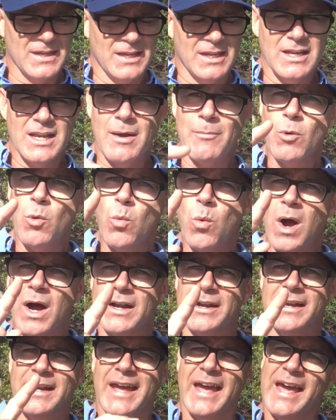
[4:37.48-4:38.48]
number
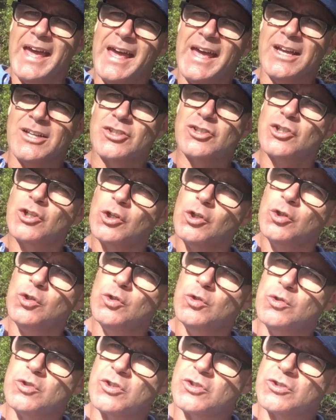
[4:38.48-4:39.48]
one,
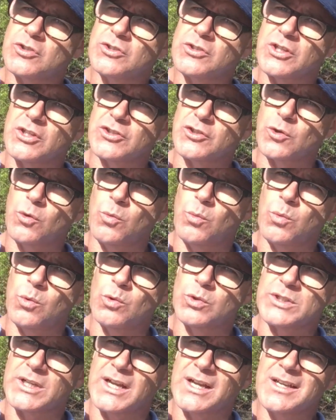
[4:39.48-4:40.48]
excludes the salt
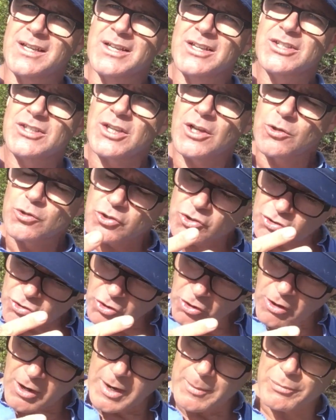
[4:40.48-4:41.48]
water, so to
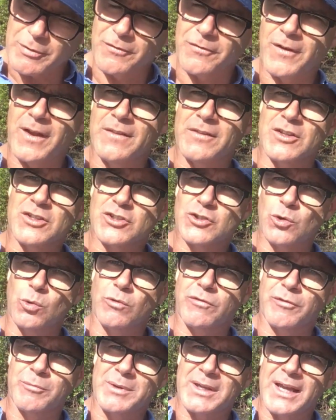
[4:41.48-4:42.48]
try and prevent the
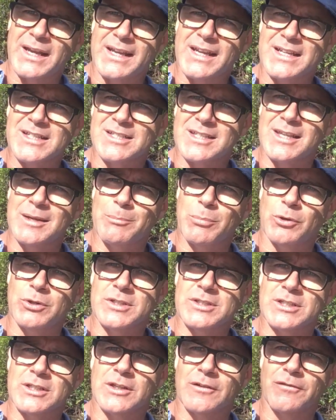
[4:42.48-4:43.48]
salt from getting into their
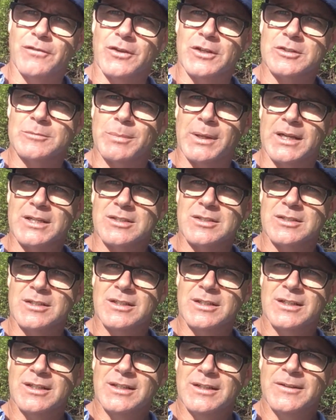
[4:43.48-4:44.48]
bodies in the first place.
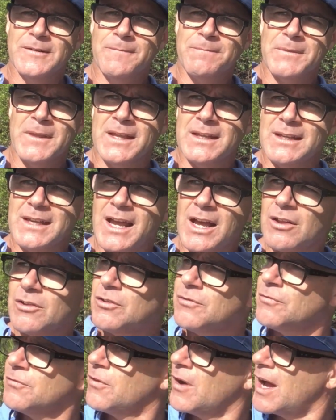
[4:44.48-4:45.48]
Now
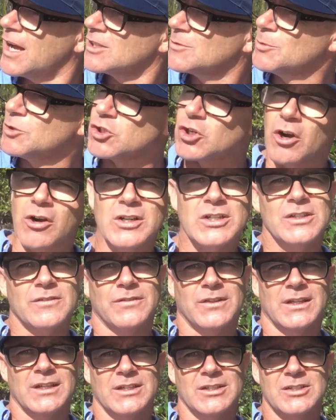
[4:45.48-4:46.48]
the vast majority of
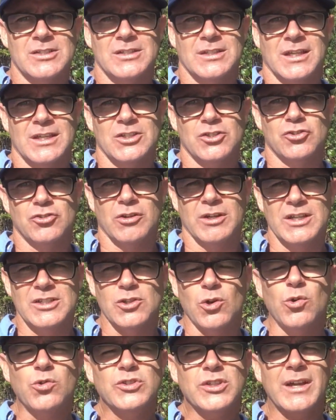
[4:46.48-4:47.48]
these trees
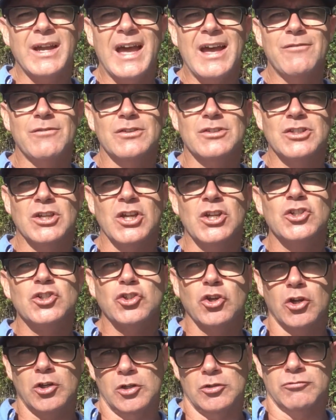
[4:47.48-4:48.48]
also have a certain
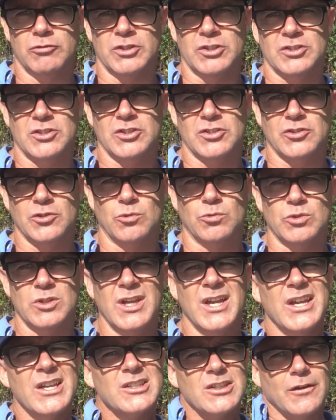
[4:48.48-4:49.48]
tolerance to salt,
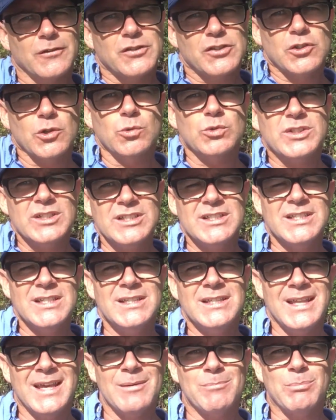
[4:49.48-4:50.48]
so if salt is
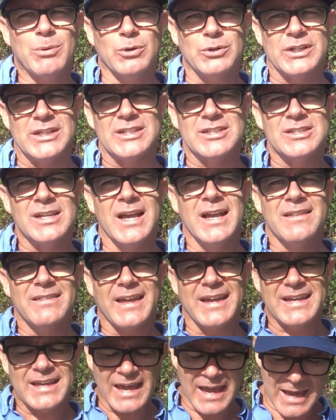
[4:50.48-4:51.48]
in their bodies,
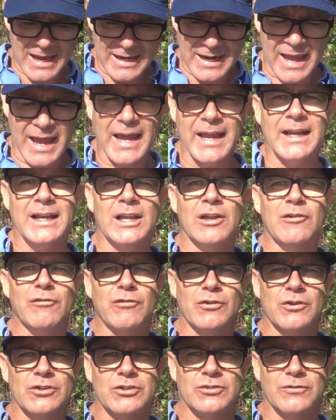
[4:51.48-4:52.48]
they can handle it
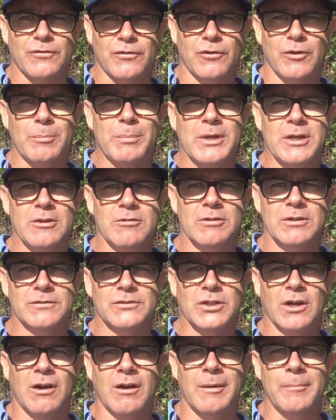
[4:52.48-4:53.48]
for a period of
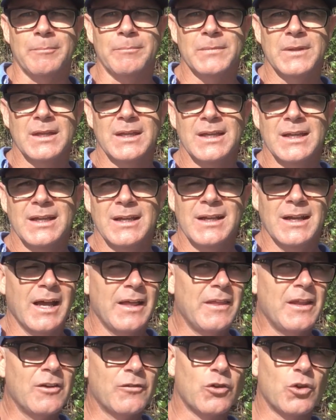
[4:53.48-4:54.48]
time.
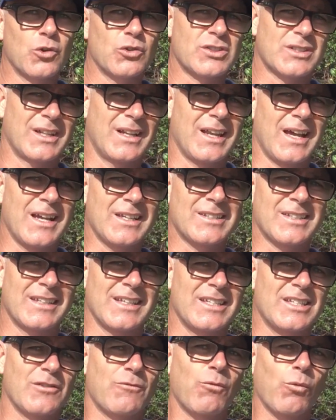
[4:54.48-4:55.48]
And then of course the last
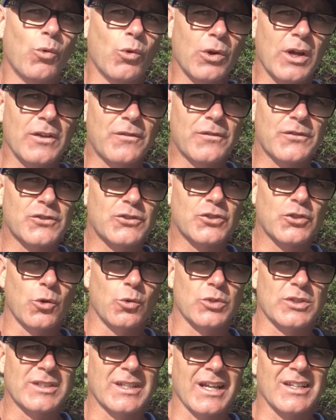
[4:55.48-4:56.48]
thing is if
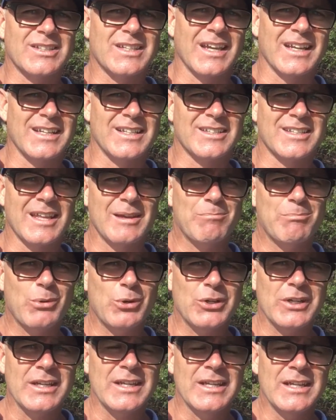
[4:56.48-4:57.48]
salt does get into their
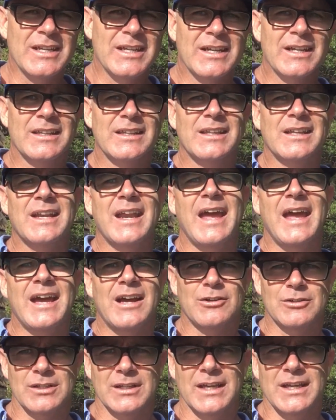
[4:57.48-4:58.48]
body, then
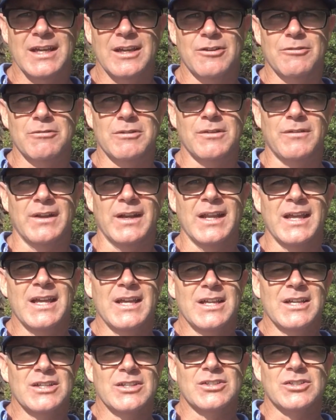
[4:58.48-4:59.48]
how do they get rid of it?
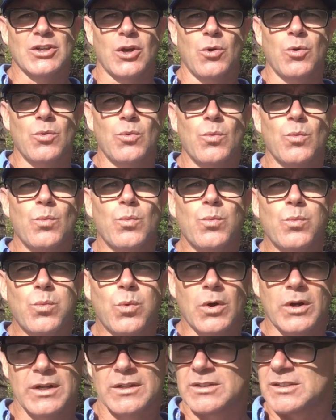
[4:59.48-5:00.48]
So
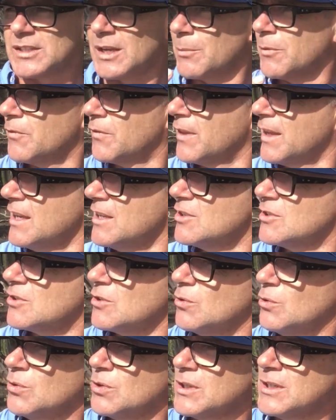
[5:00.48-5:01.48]
what some of these
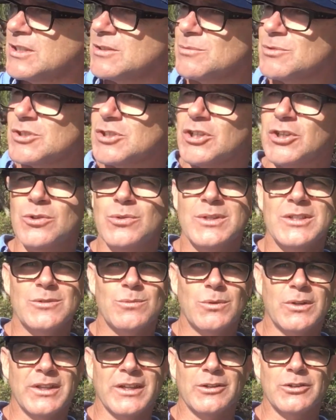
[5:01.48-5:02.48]
organisms do is
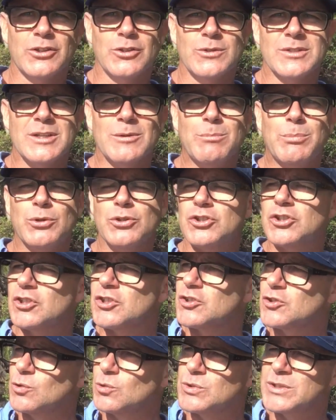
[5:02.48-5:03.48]
what they'll do is they'll push the
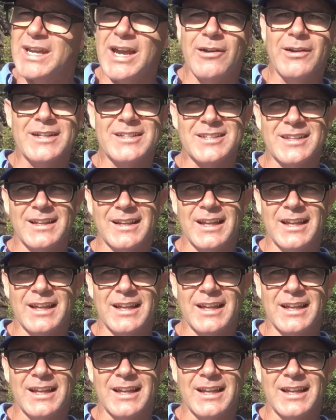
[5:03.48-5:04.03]
salt out into the